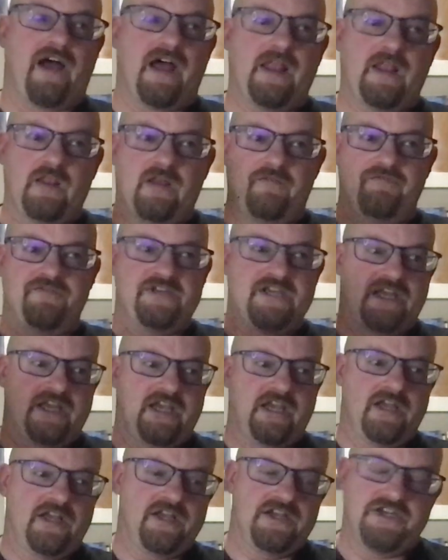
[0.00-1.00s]
I love
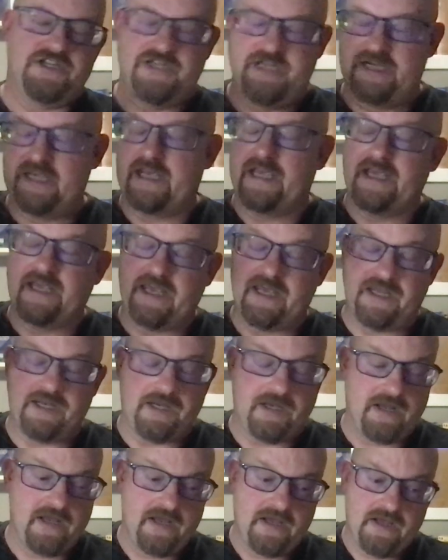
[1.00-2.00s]
digging digging
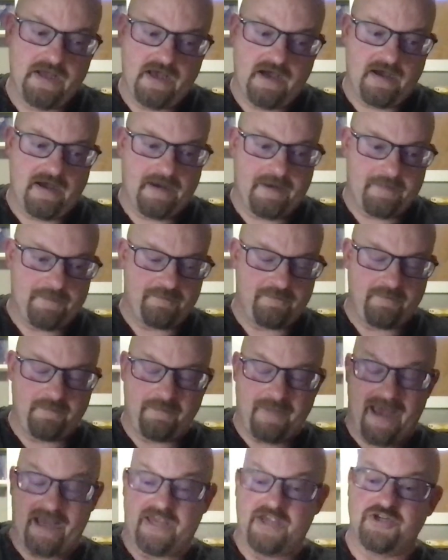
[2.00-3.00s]
in um,
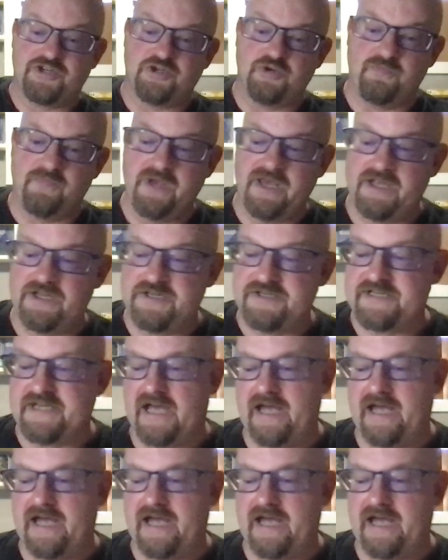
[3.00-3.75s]
back issue bins.